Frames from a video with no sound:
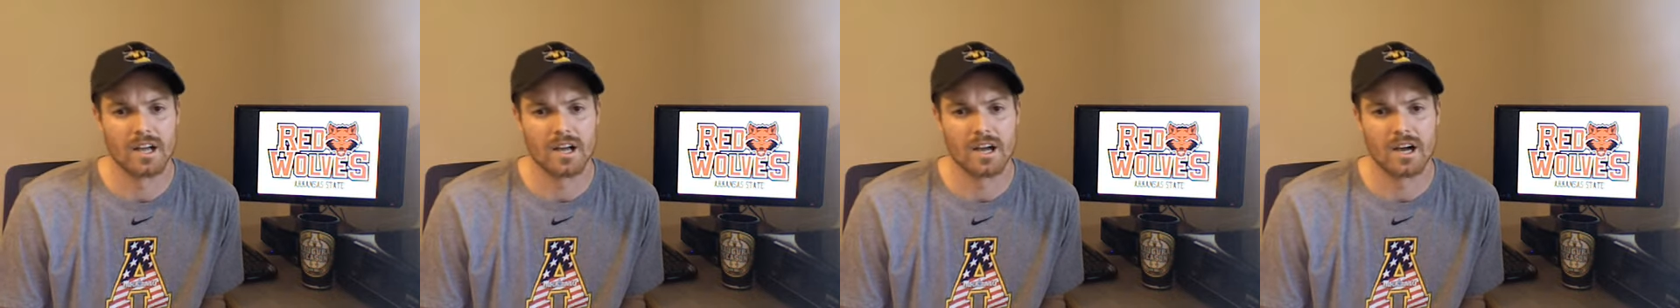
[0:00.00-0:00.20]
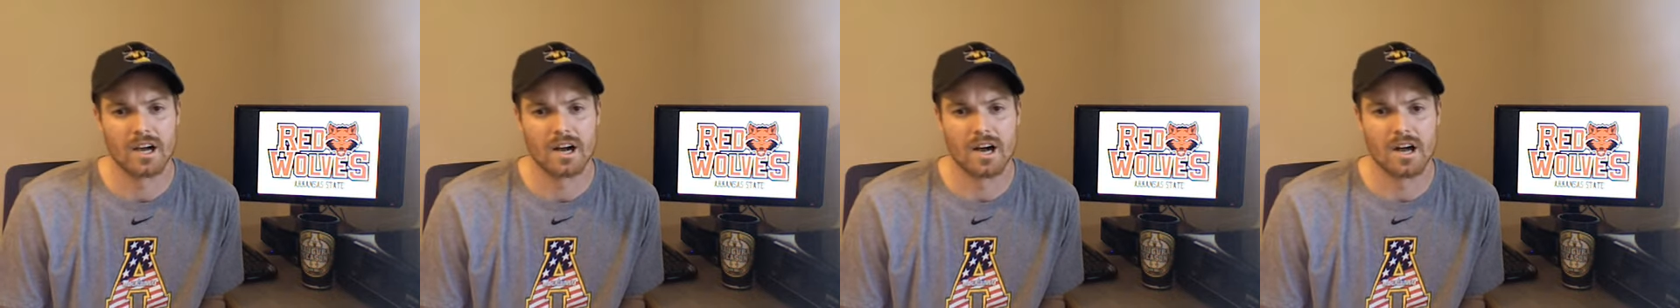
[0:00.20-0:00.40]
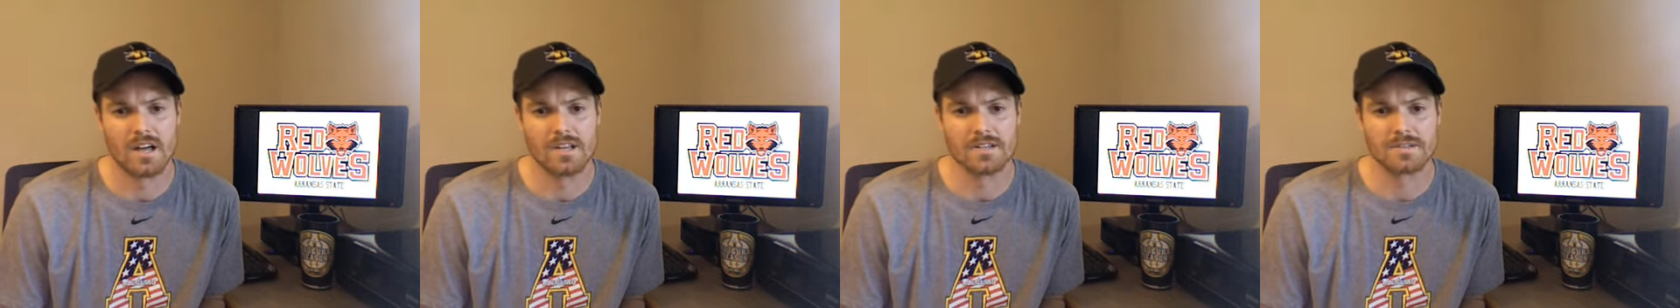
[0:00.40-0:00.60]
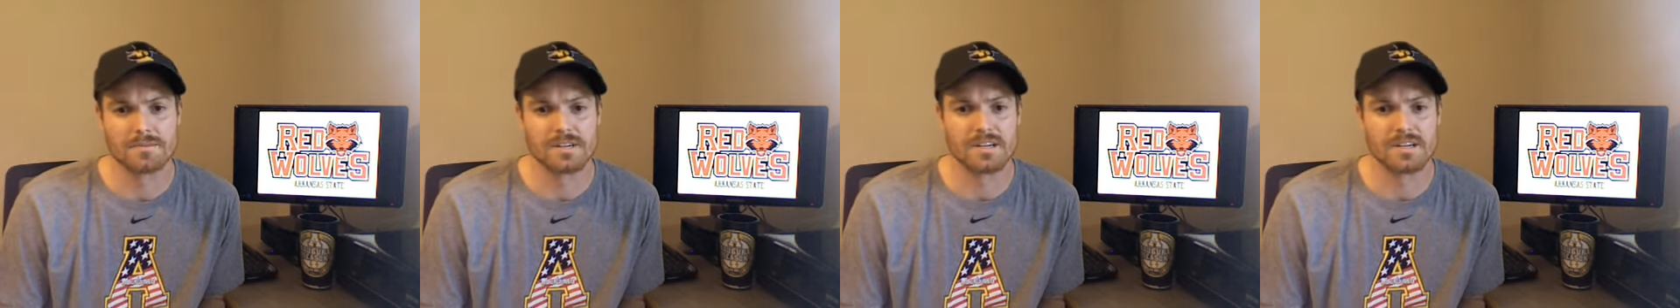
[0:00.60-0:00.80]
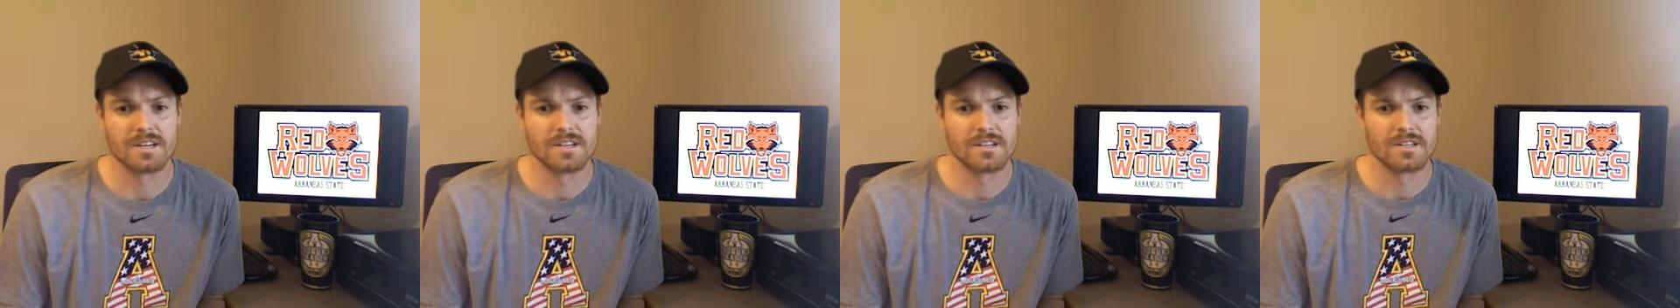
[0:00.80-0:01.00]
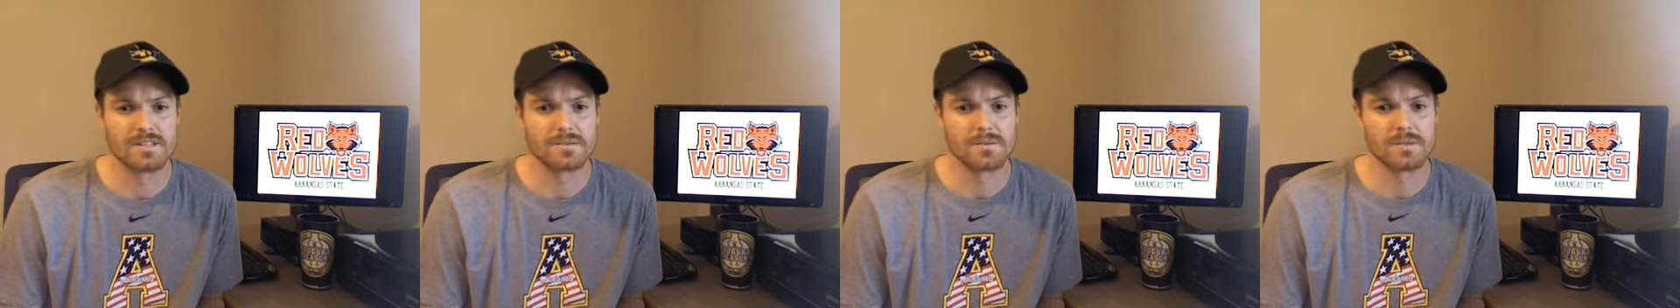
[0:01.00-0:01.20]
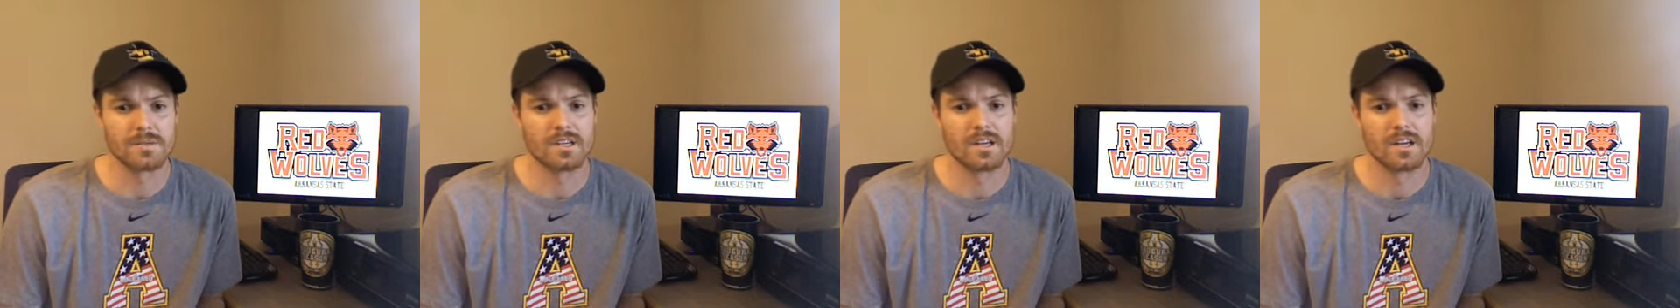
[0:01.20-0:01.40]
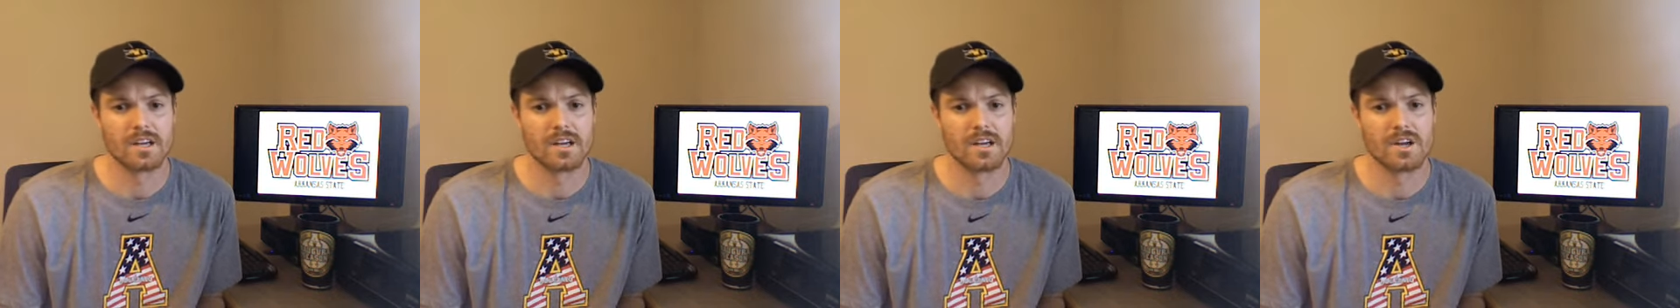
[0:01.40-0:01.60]
And speaking of this week,
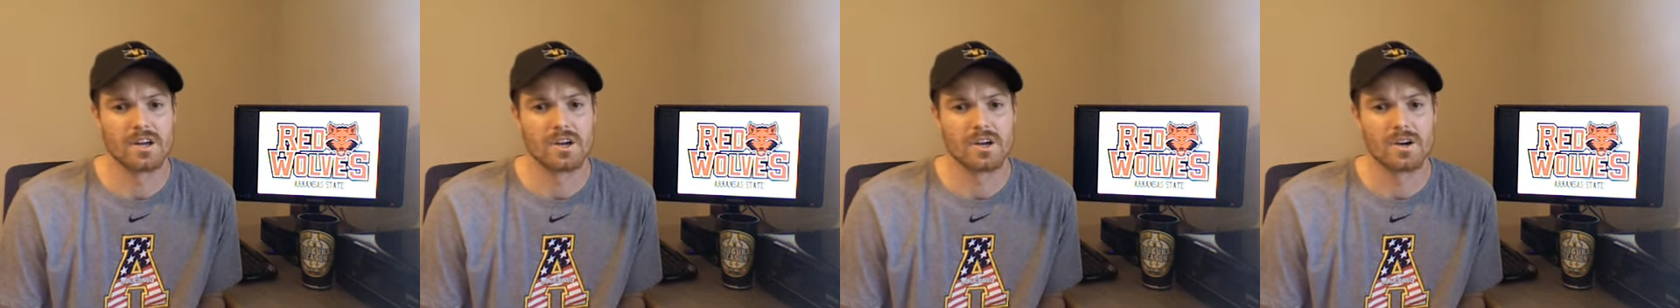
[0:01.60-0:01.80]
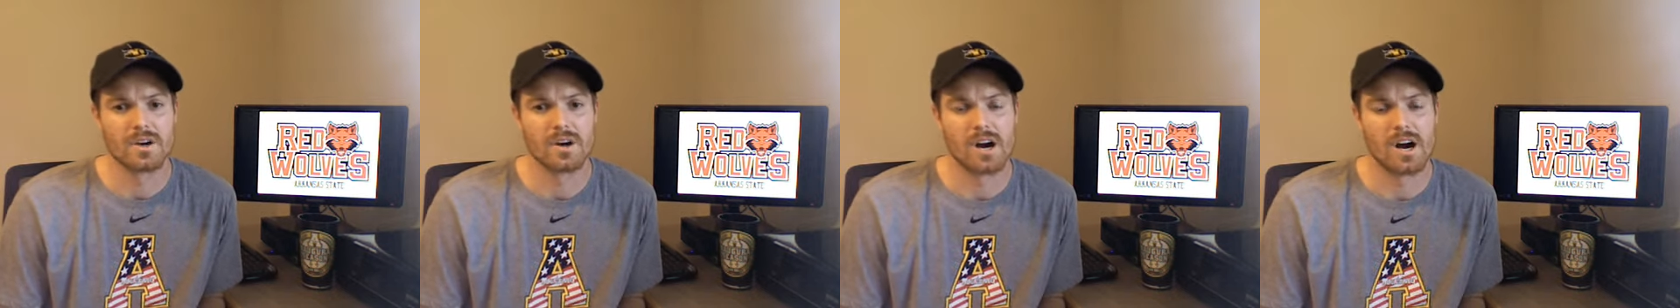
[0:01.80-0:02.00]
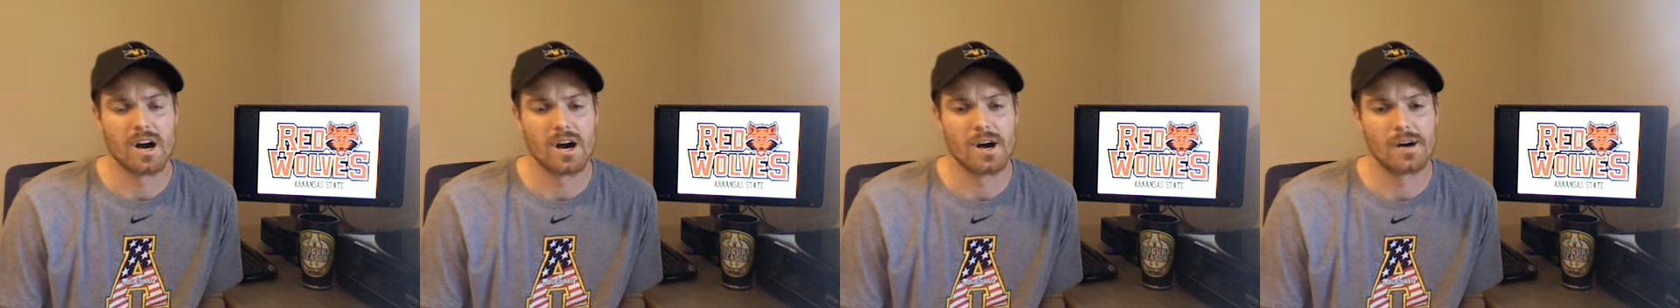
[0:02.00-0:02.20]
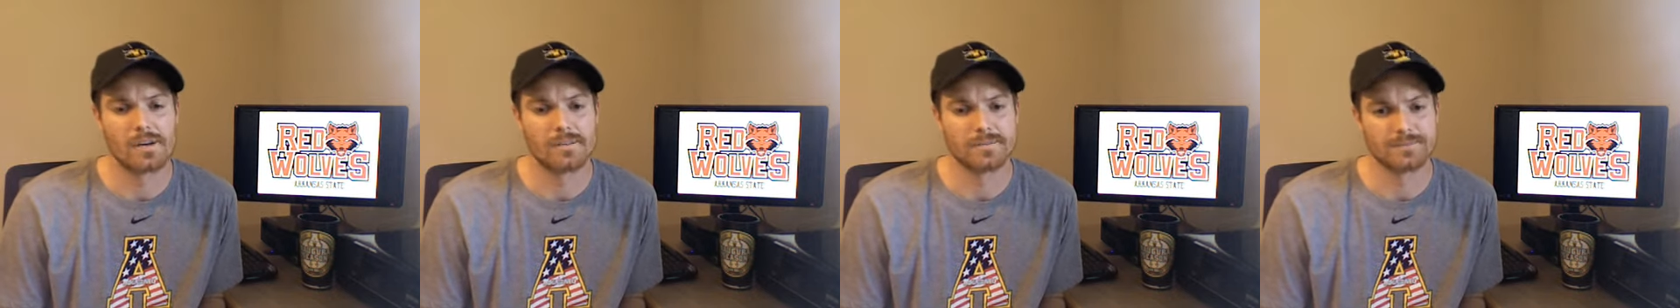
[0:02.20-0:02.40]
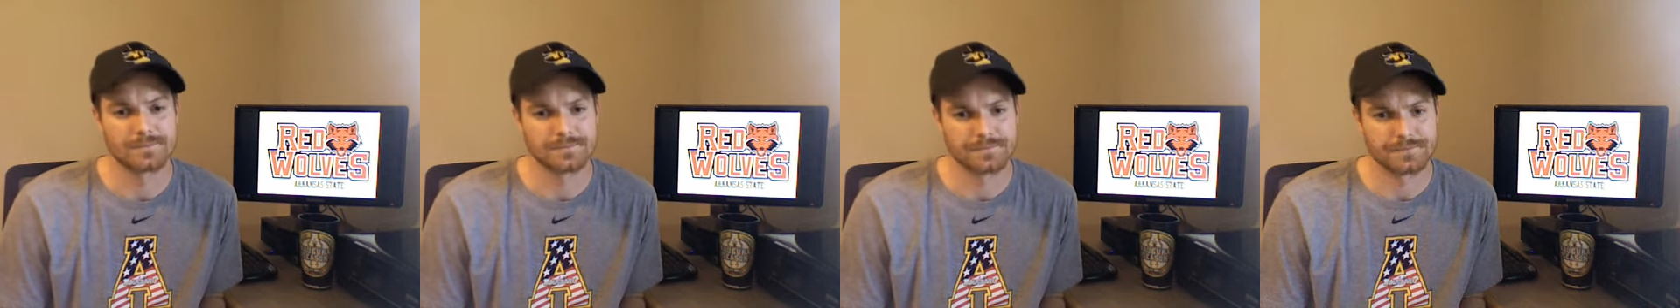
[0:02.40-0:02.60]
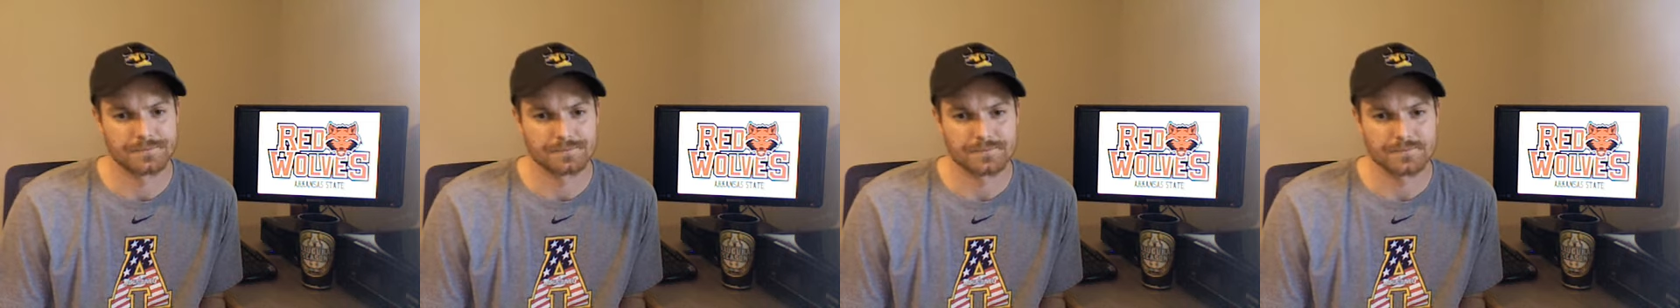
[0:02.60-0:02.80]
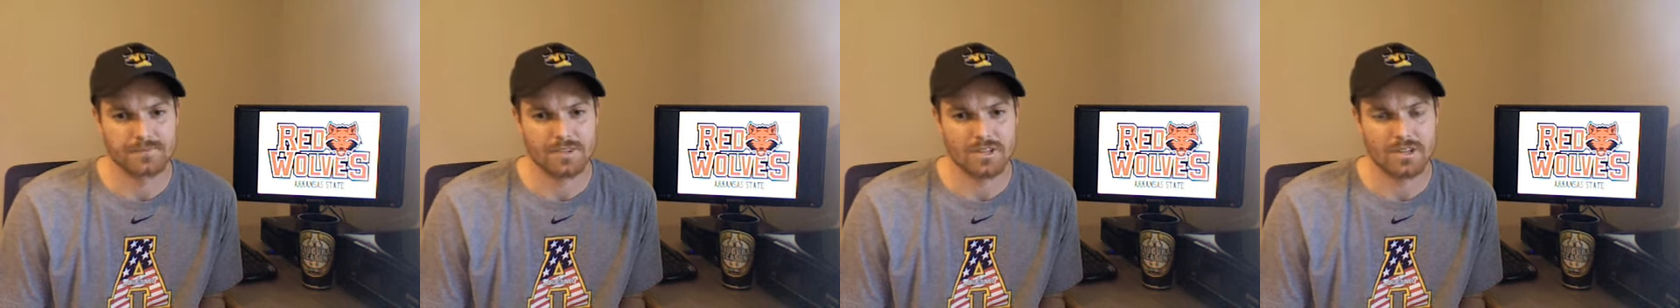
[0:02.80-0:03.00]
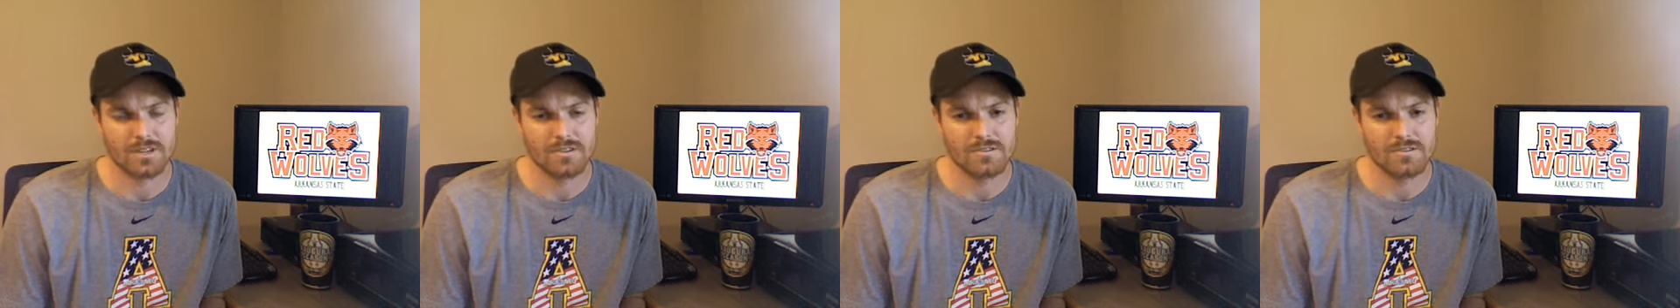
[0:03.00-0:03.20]

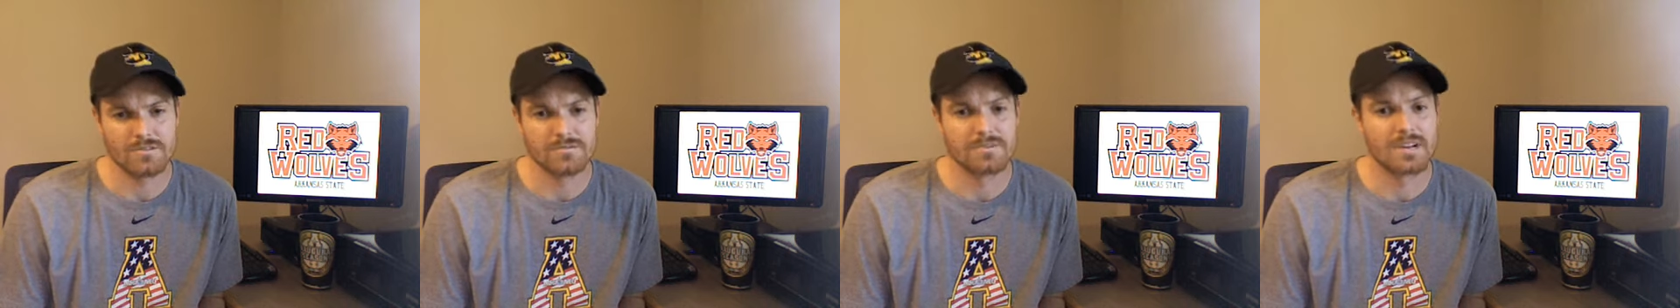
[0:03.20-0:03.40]
we've